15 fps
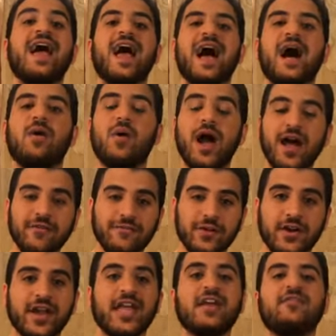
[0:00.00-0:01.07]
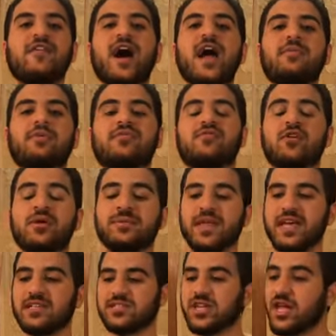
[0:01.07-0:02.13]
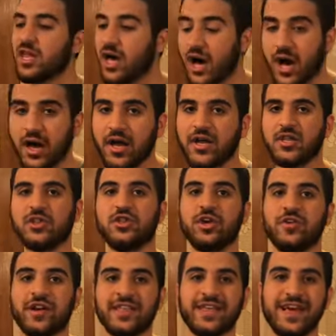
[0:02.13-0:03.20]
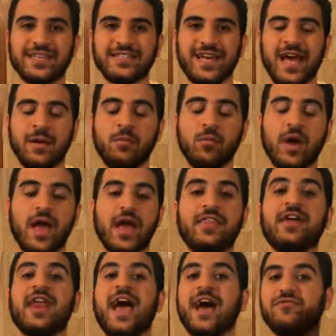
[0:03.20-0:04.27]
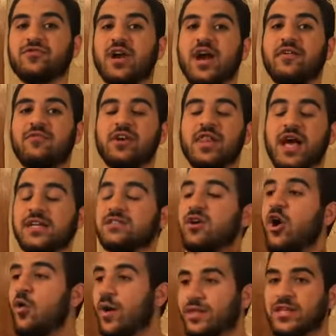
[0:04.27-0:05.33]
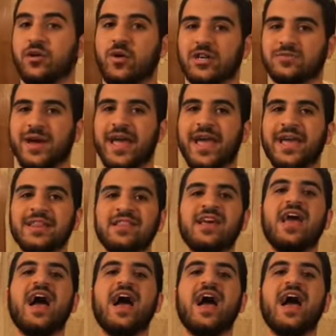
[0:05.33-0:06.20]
However, if I performed a salah during that time and then after I realize, oh, I didn't wash my hand,